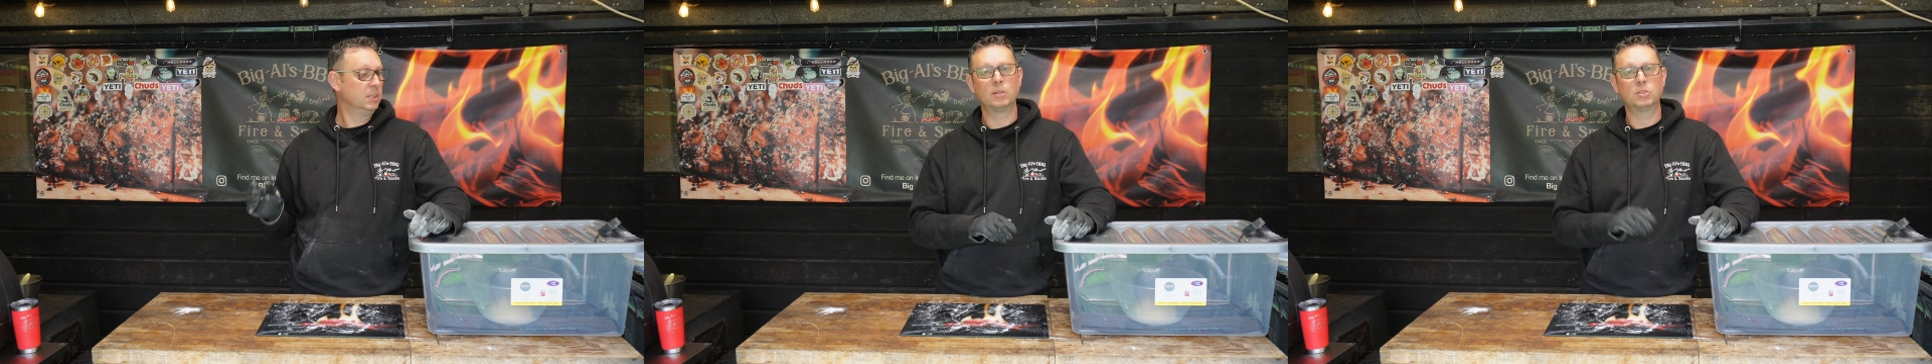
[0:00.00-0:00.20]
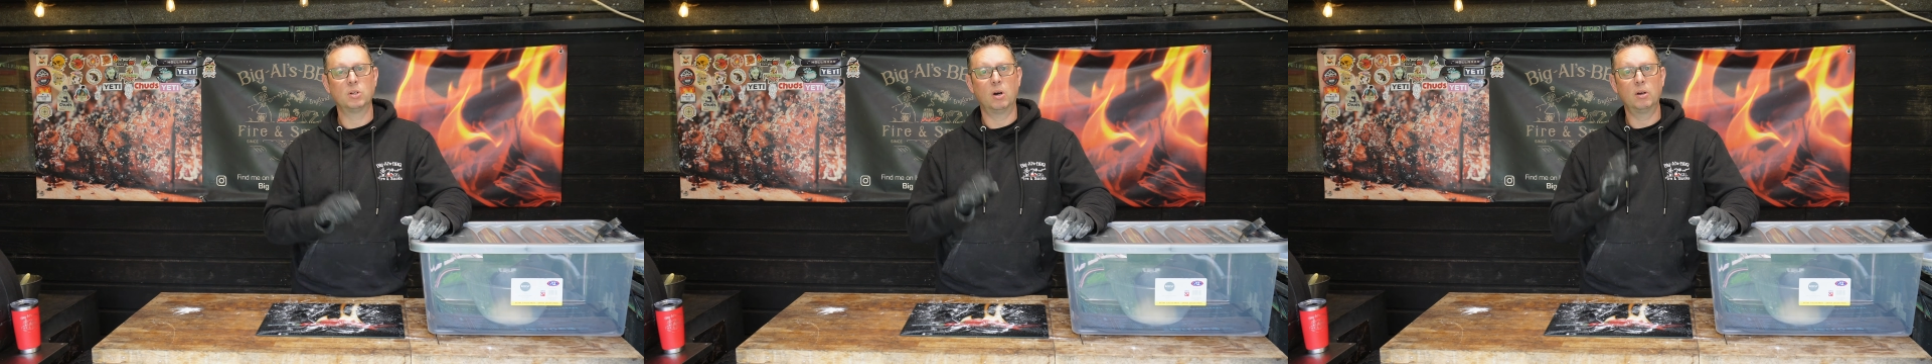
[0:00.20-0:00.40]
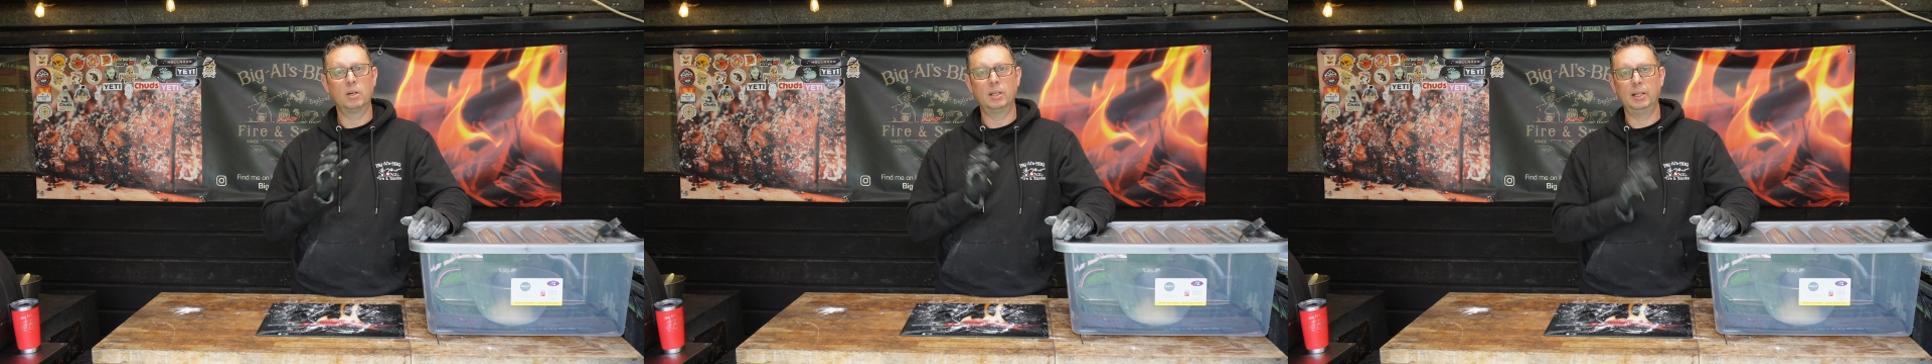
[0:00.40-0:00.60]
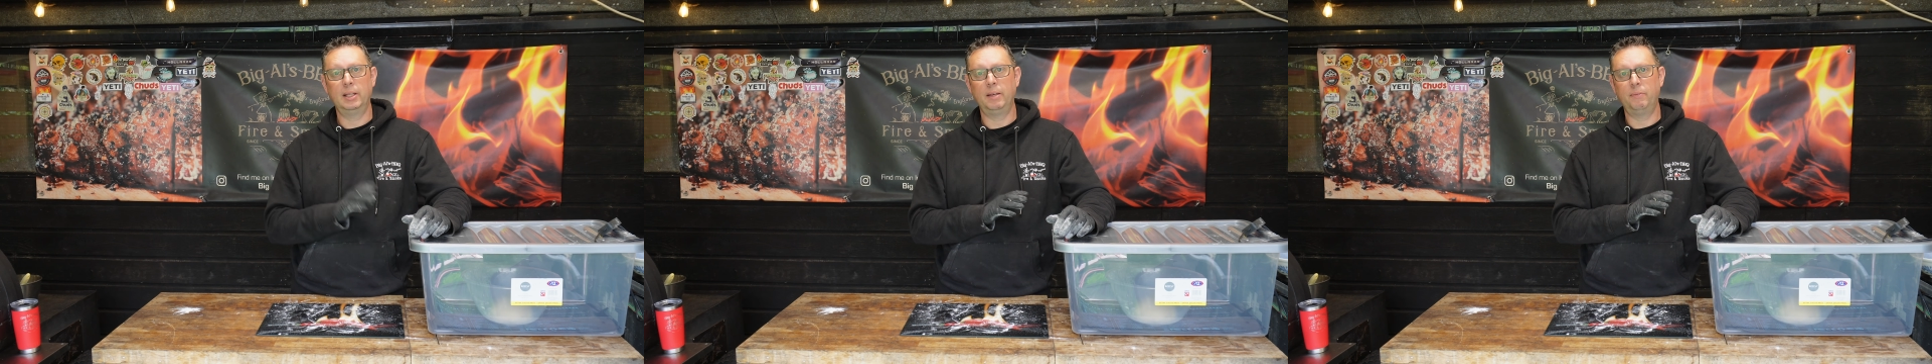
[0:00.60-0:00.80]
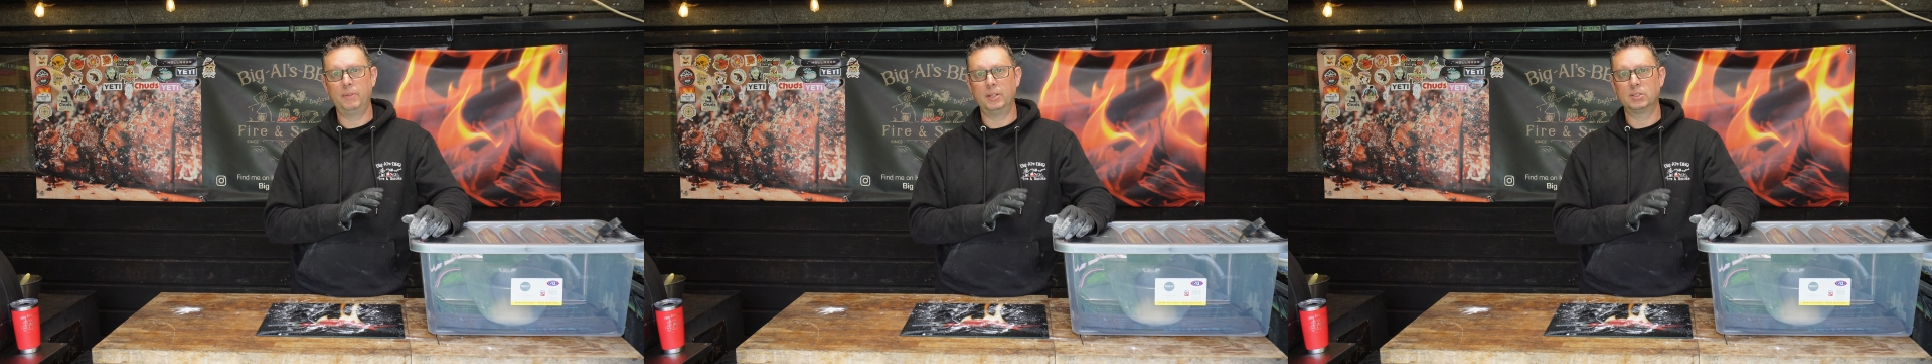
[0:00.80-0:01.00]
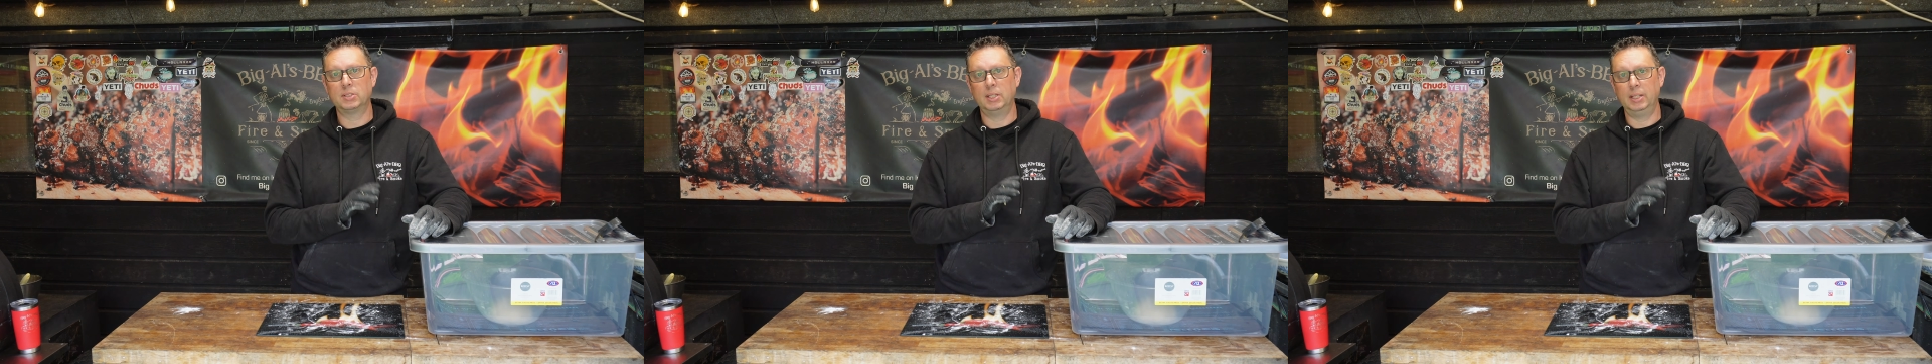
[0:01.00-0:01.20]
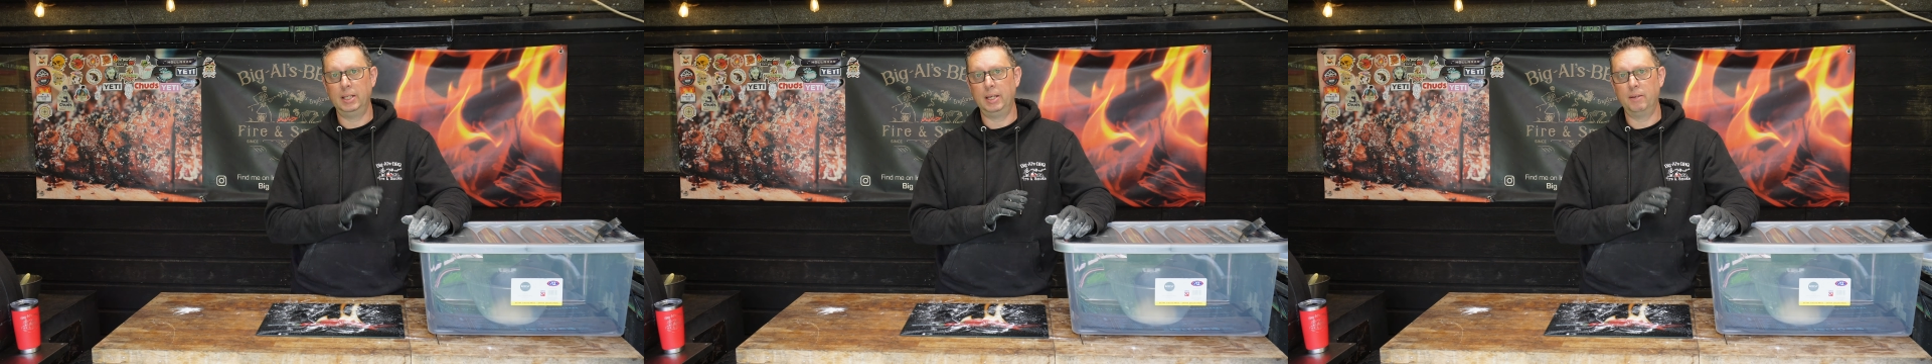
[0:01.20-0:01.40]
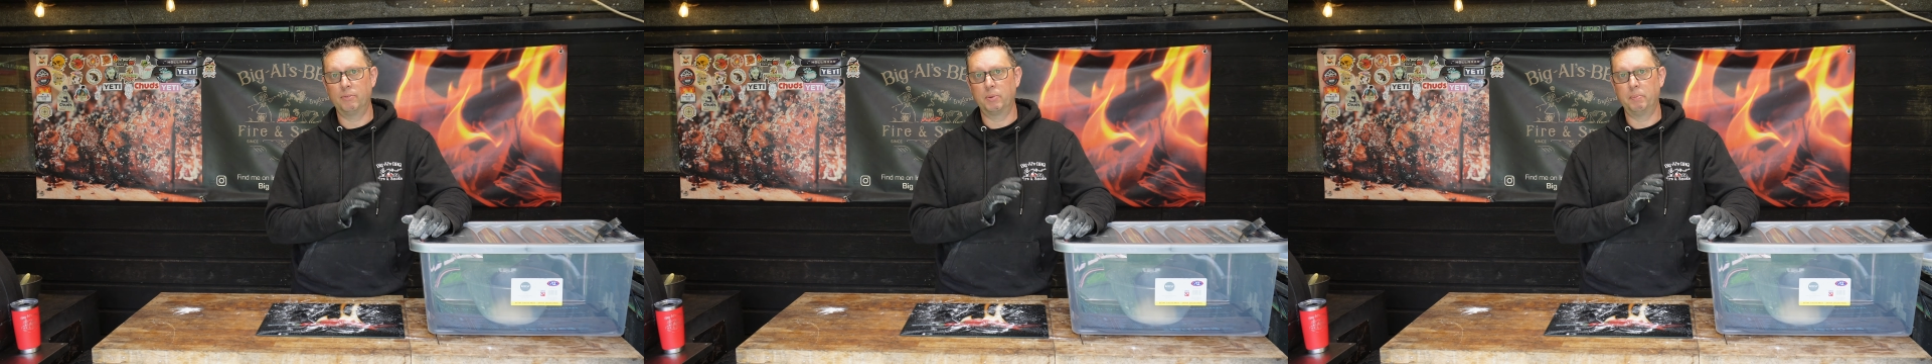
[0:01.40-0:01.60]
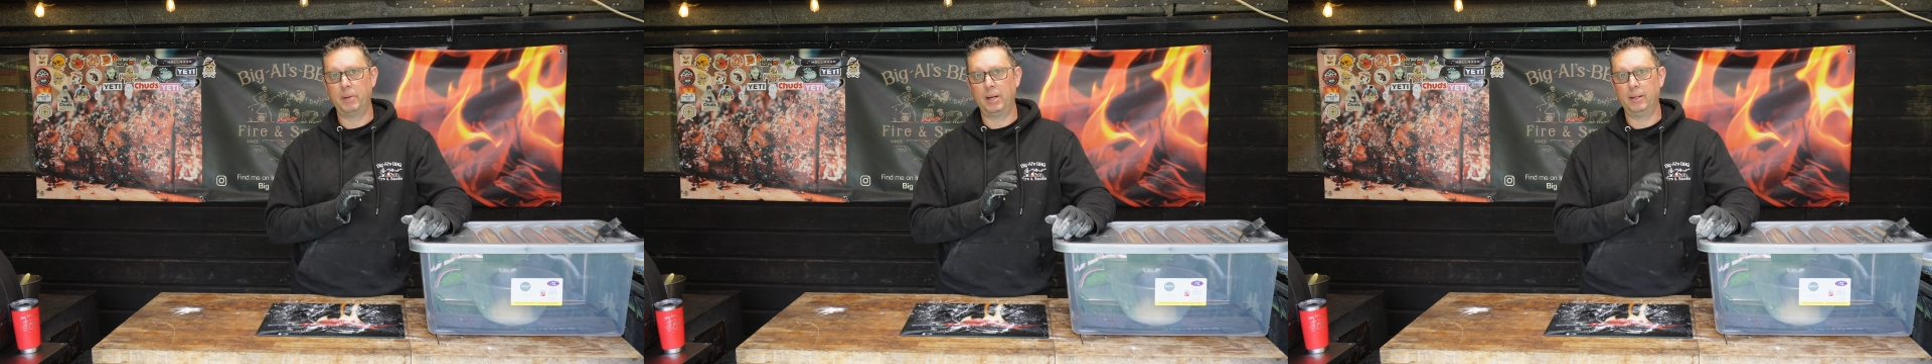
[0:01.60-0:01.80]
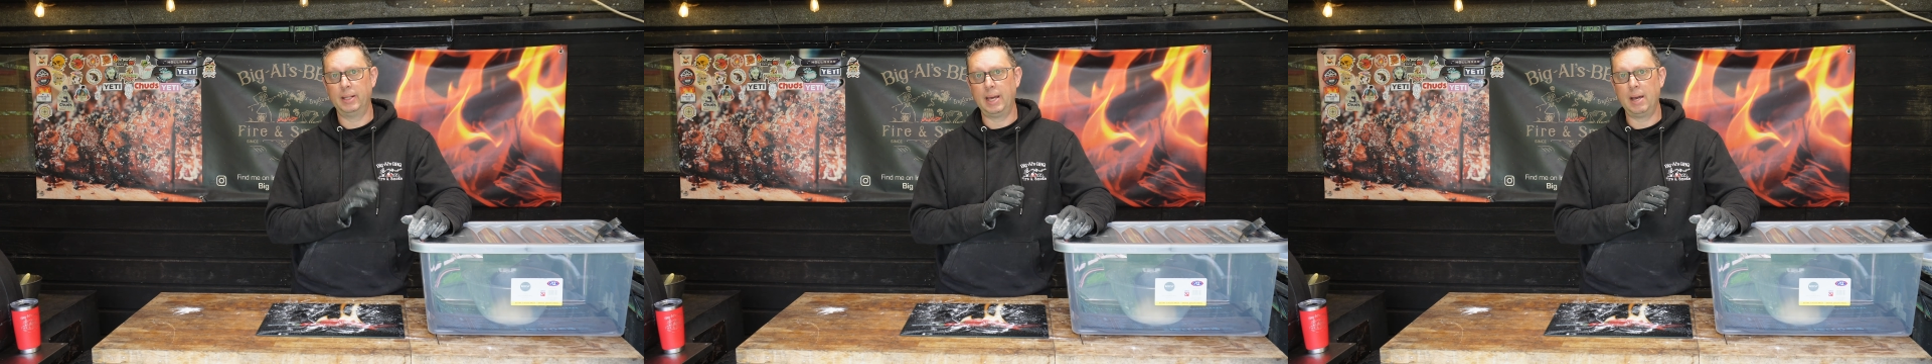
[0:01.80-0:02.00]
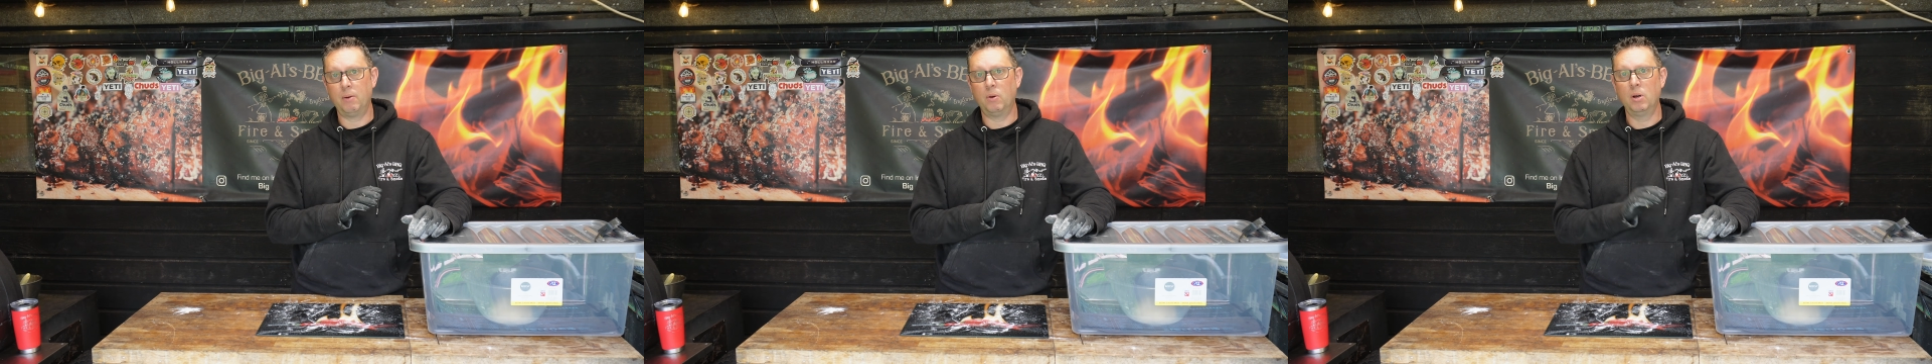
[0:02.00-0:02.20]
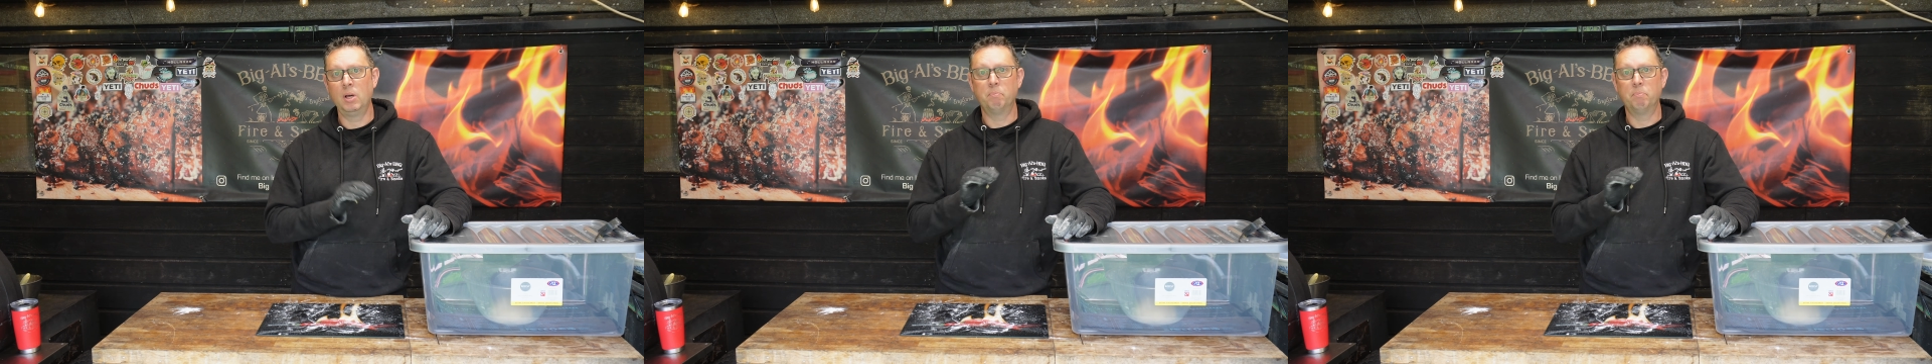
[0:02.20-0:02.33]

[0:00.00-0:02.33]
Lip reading: So I'm going to leave this in here for about an hour.